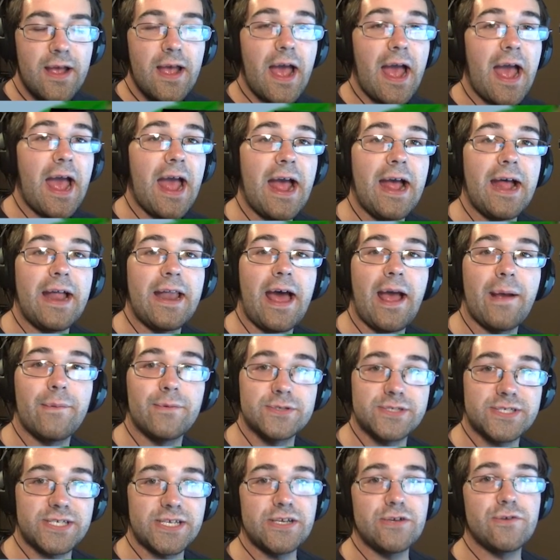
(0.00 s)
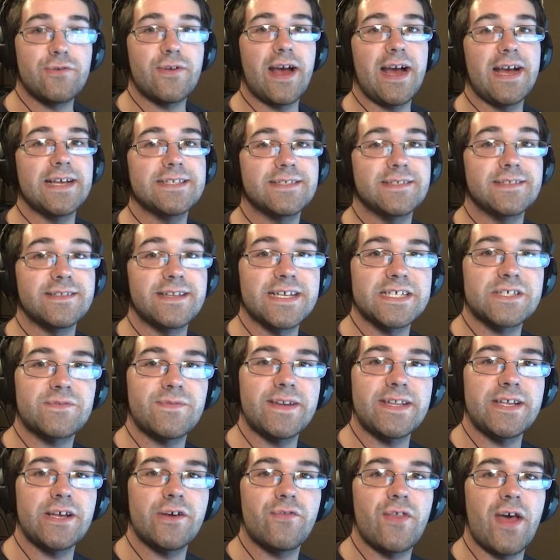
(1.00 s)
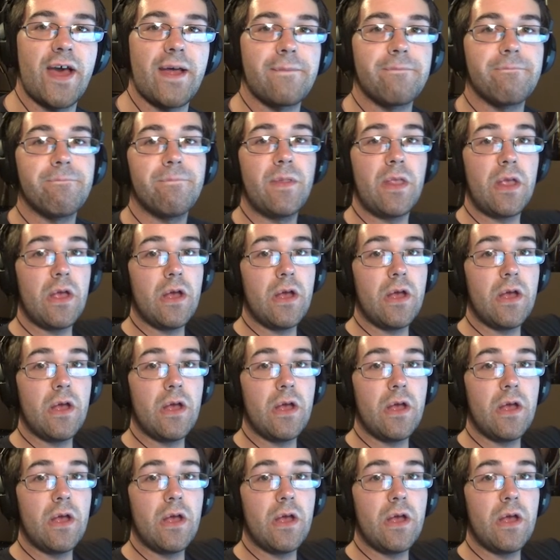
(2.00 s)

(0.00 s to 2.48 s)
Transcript: And I will see you guys in the next video then.